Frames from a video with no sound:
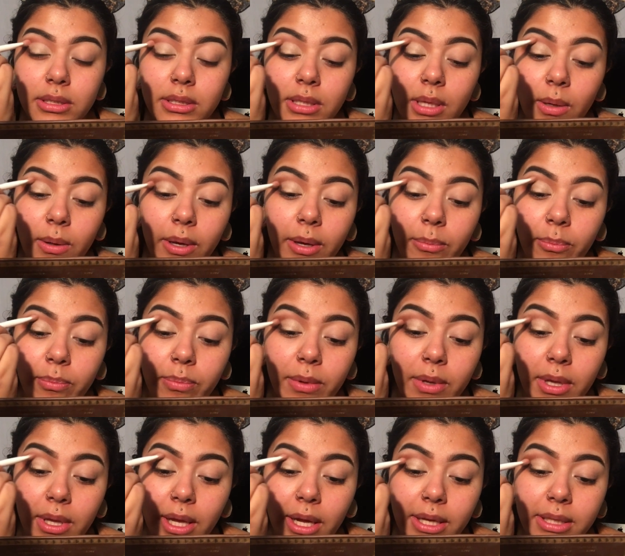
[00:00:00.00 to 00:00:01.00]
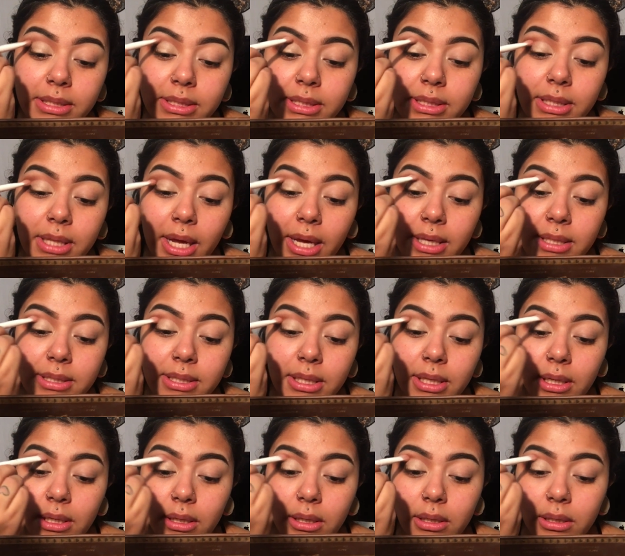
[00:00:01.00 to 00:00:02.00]
so it blends
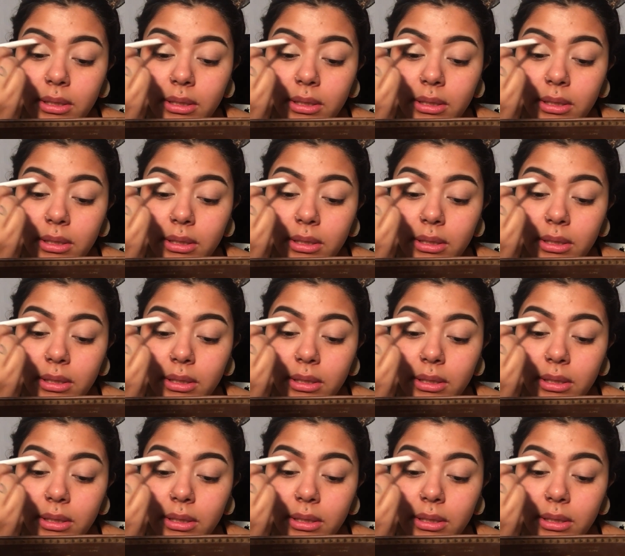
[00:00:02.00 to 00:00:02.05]
nicely.